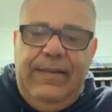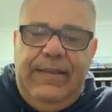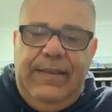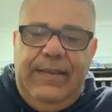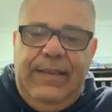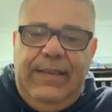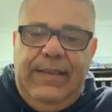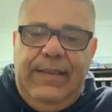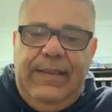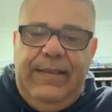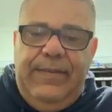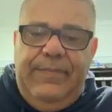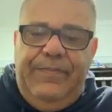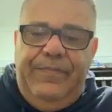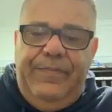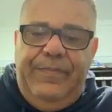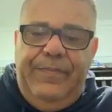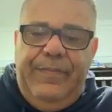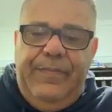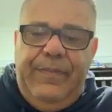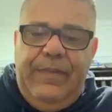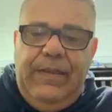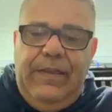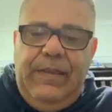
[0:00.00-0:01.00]

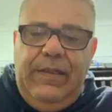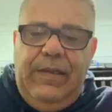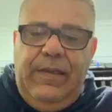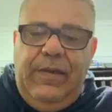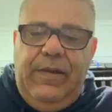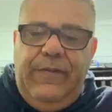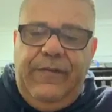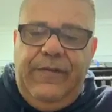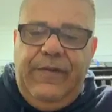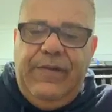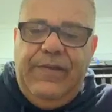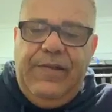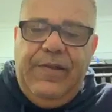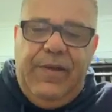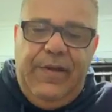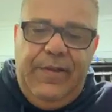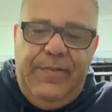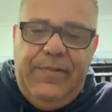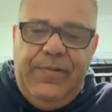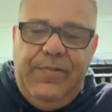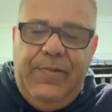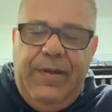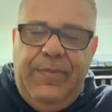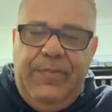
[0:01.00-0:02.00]
Life and
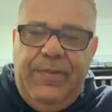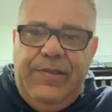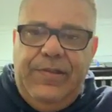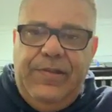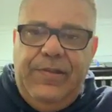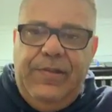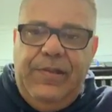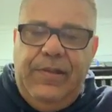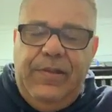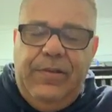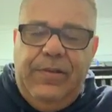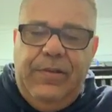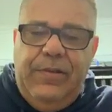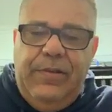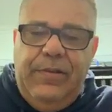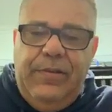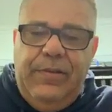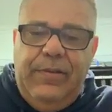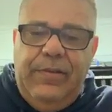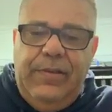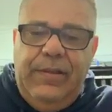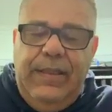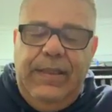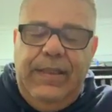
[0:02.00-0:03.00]
times won't be too long,
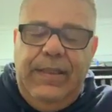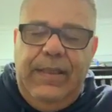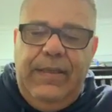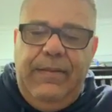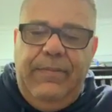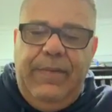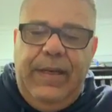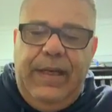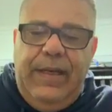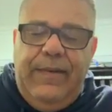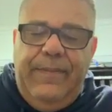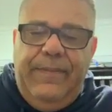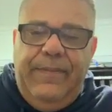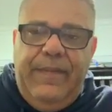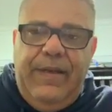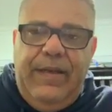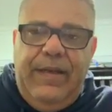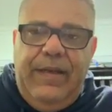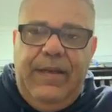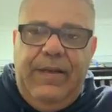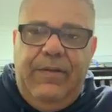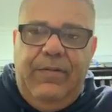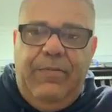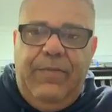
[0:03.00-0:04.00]
but
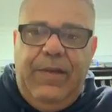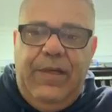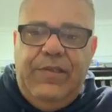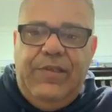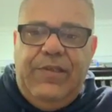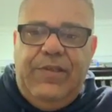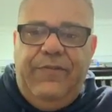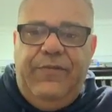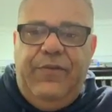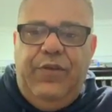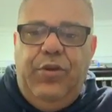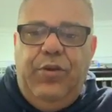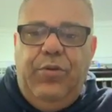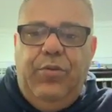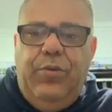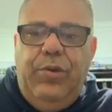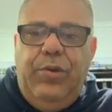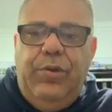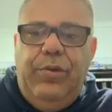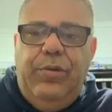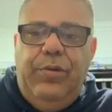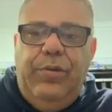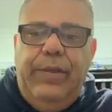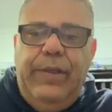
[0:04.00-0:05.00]
most of you
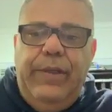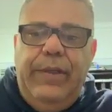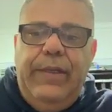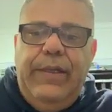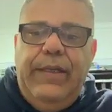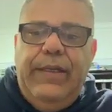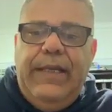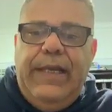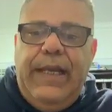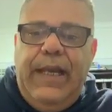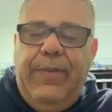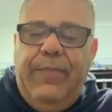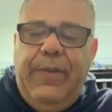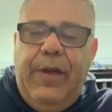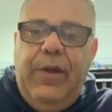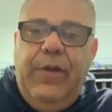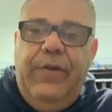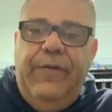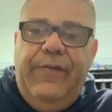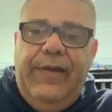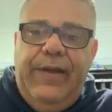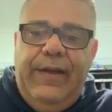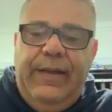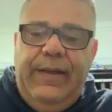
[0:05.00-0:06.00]
will come
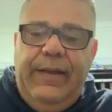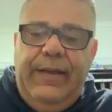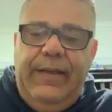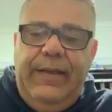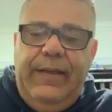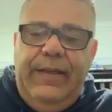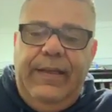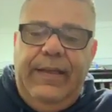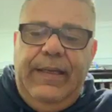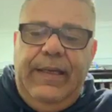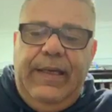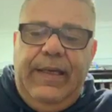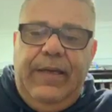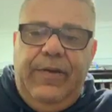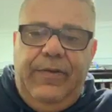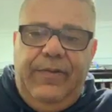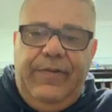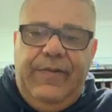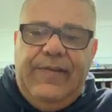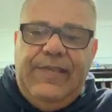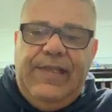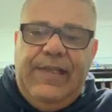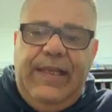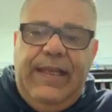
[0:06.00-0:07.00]
over and
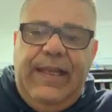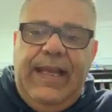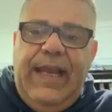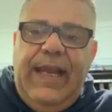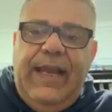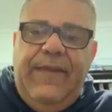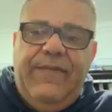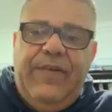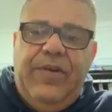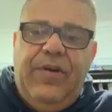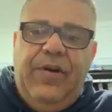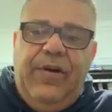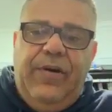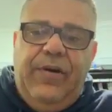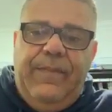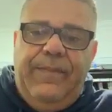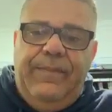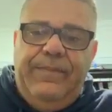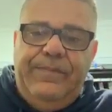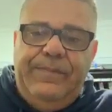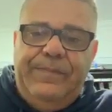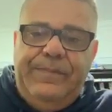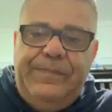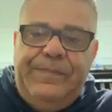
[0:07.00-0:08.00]
obviously have got
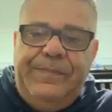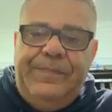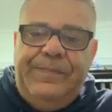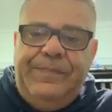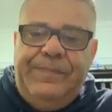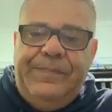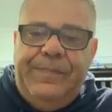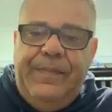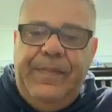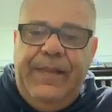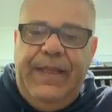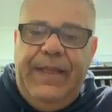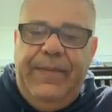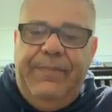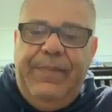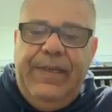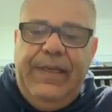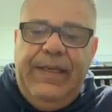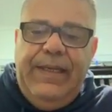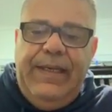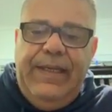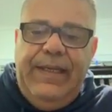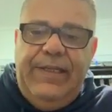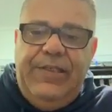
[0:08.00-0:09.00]
the
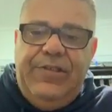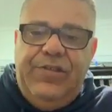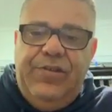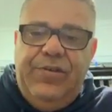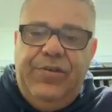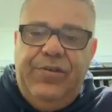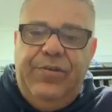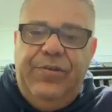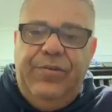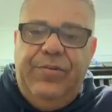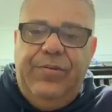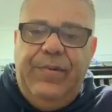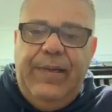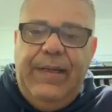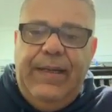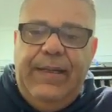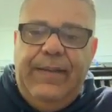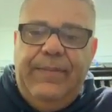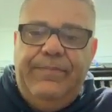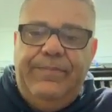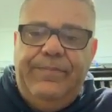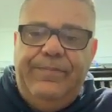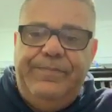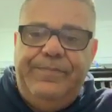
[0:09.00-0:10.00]
ability
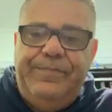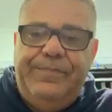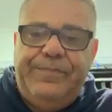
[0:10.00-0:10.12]
to